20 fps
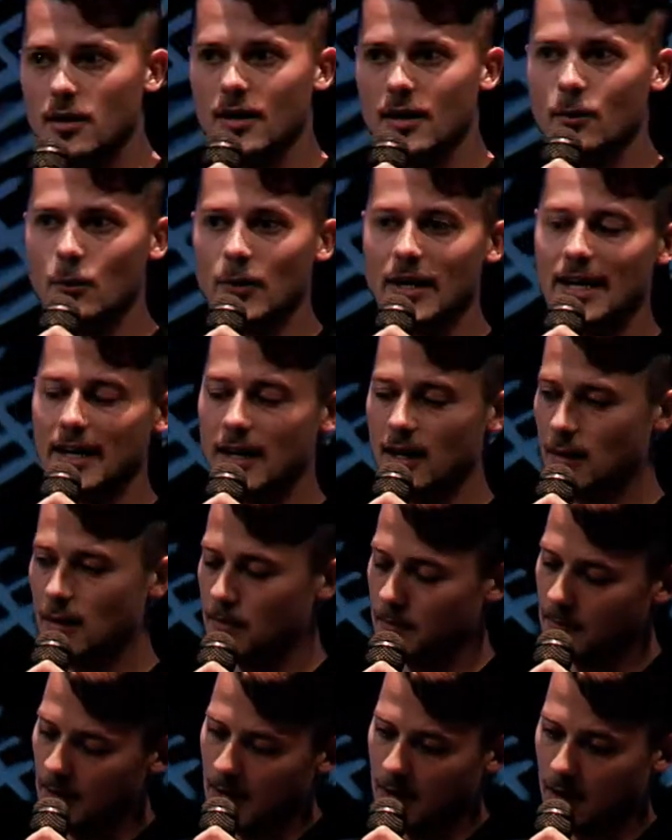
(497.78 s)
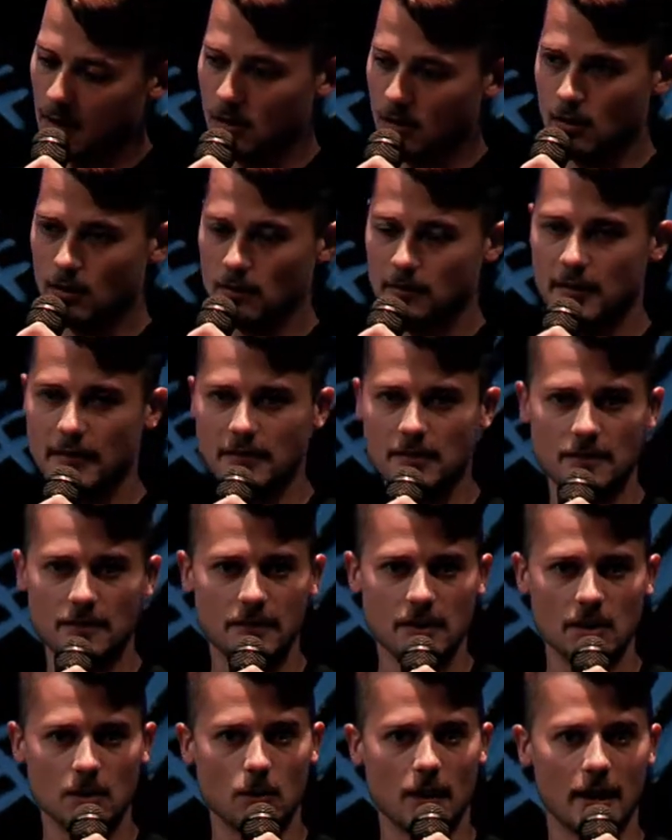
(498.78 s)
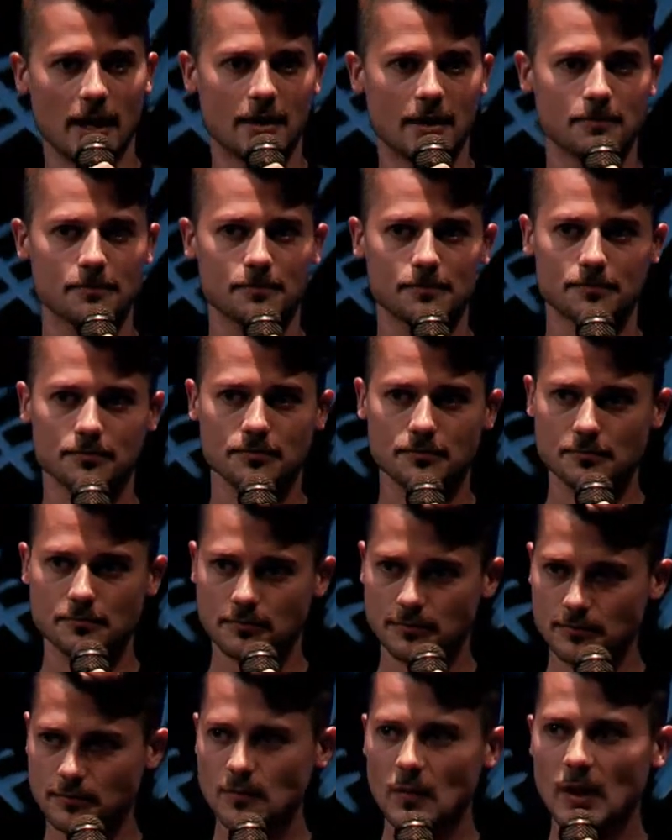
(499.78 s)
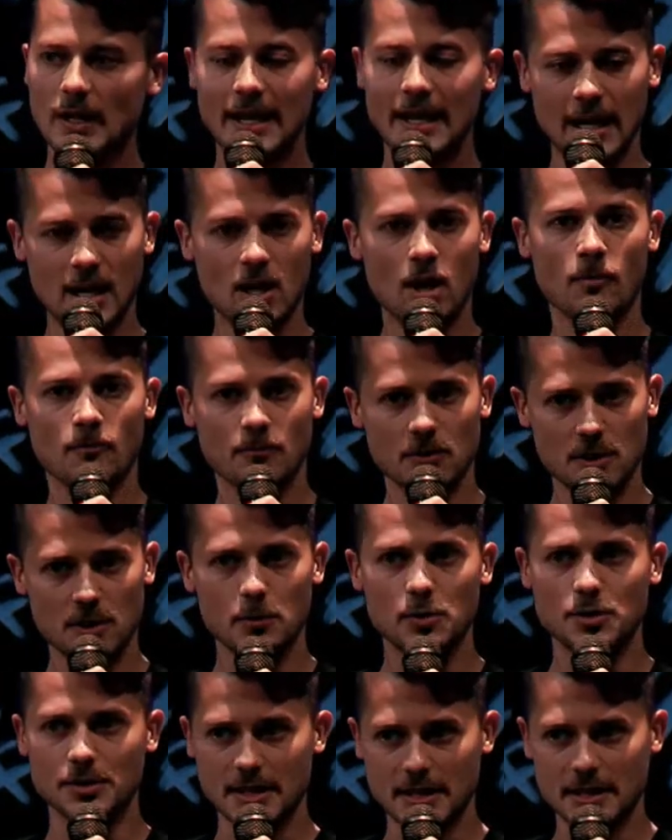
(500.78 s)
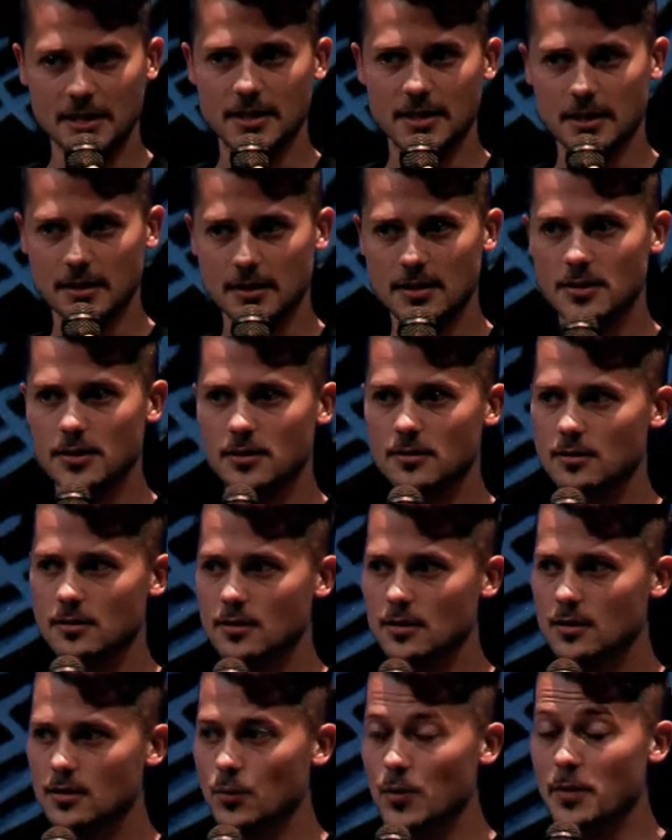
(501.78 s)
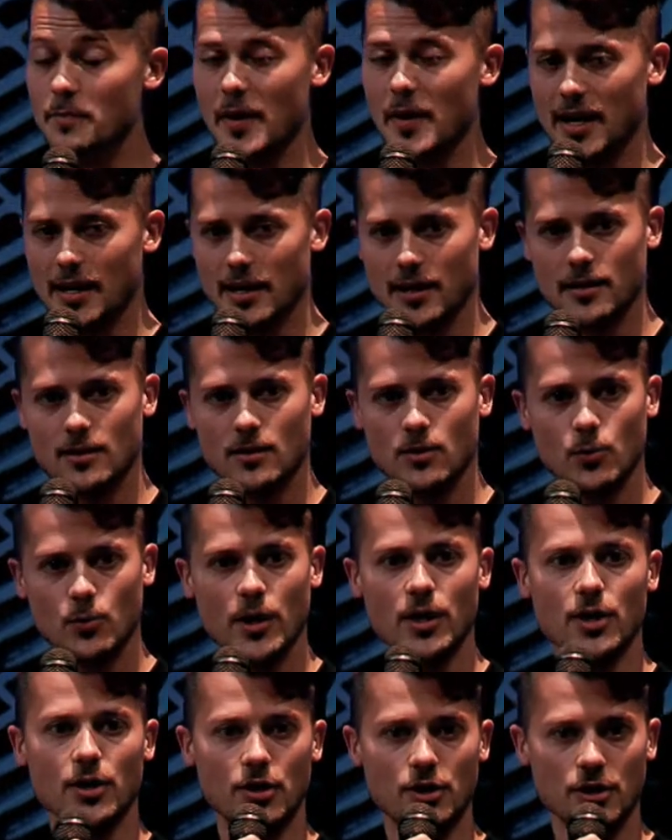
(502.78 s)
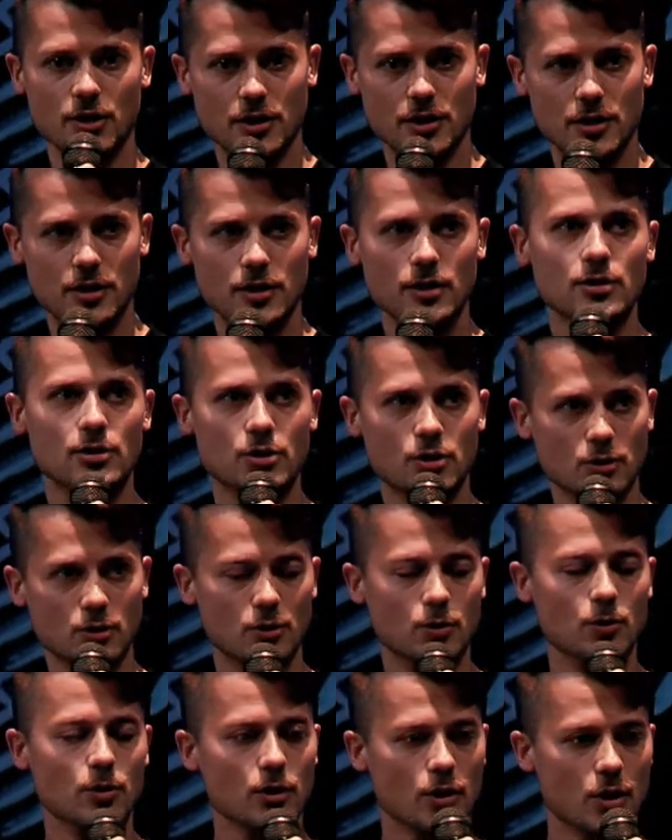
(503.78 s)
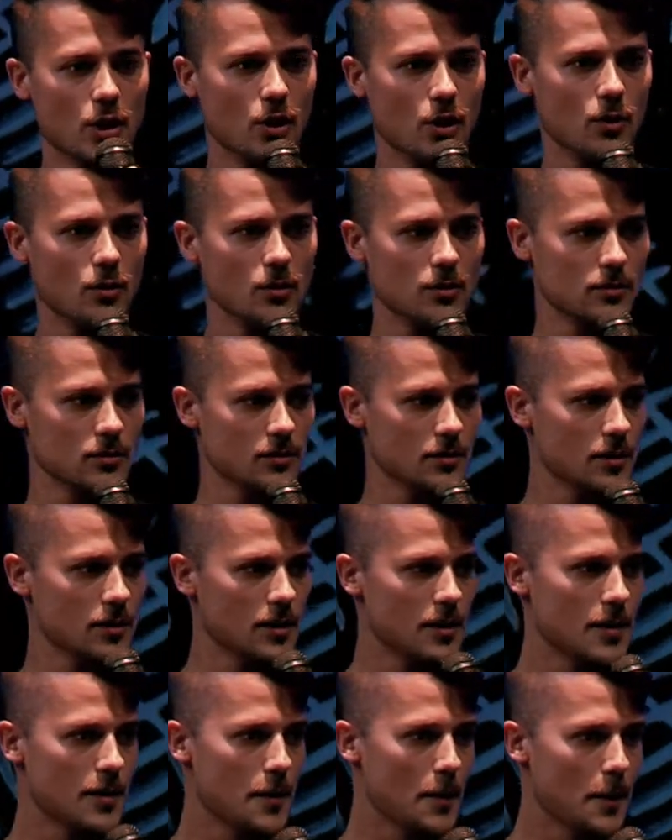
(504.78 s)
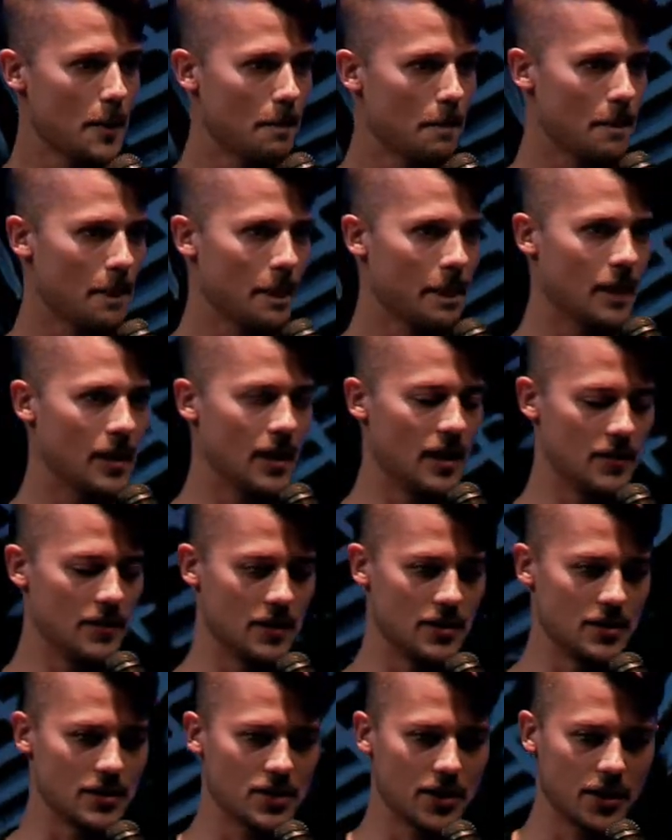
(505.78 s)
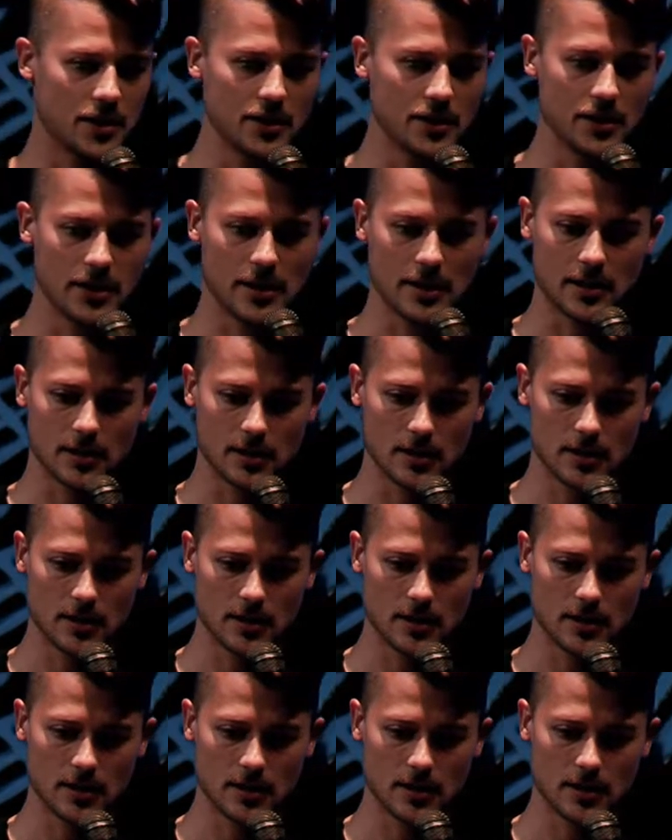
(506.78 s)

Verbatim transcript: We get, I don't know, 50 feet away, a comfortable distance. We made it. We are good to go. And then suddenly,